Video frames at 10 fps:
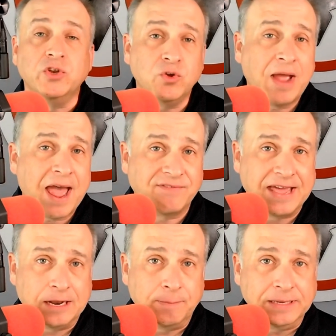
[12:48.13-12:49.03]
do have
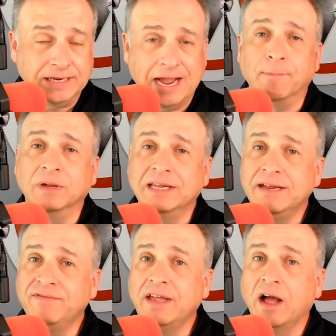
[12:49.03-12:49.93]
that ability. I
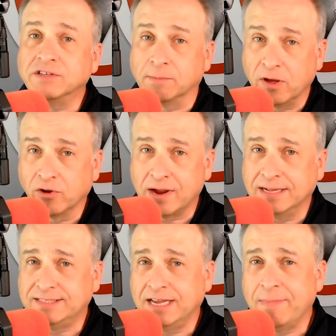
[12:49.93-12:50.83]
believe some other
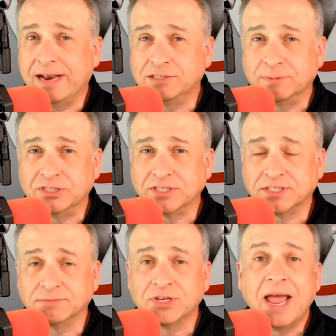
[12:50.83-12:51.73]
content management
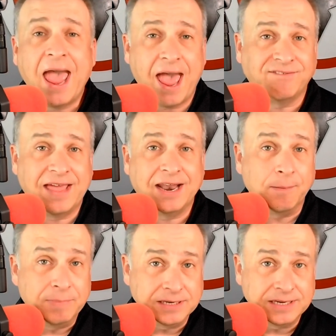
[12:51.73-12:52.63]
systems have that
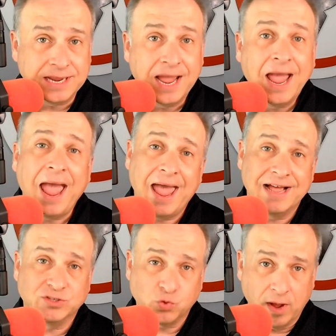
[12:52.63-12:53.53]
ability
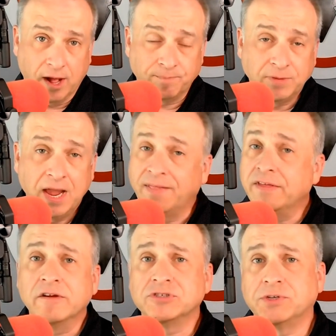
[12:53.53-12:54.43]
as well. And
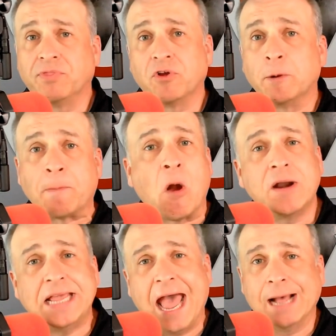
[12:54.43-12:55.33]
then there are some
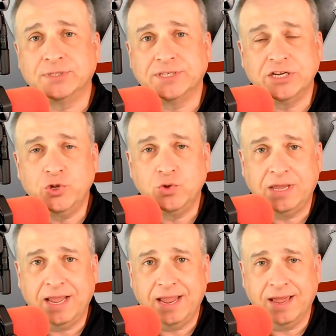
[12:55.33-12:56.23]
third-party apps that you
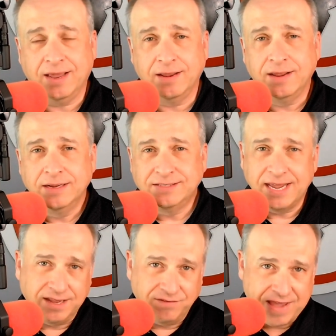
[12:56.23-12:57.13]
can
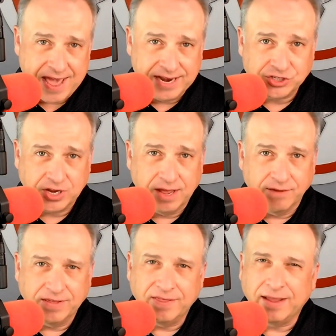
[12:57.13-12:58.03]
take advantage
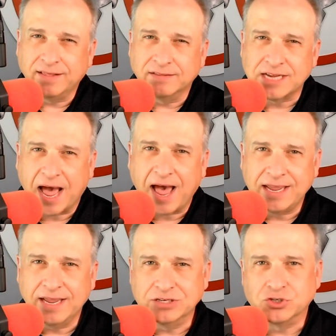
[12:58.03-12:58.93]
of, and they can tie
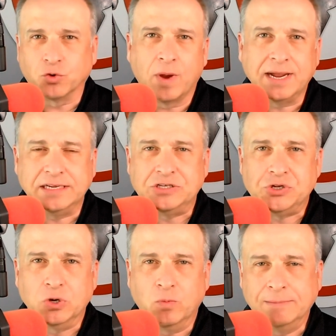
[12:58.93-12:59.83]
in directly to
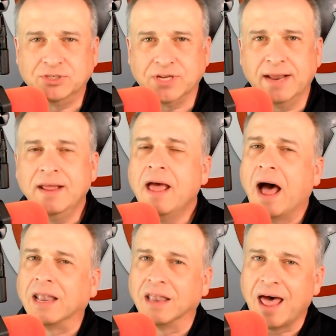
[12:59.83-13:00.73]
your website.
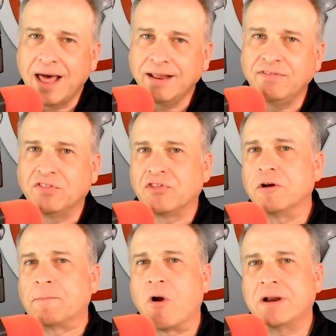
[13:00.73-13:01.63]
A lot of the
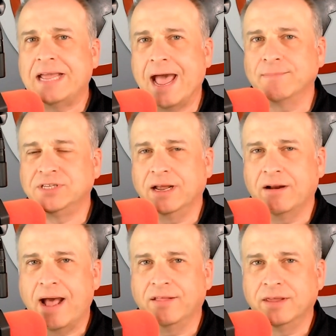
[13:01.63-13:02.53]
third-party apps that
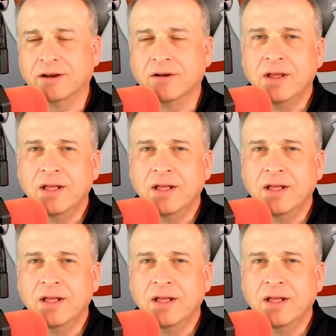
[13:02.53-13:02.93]
are out there,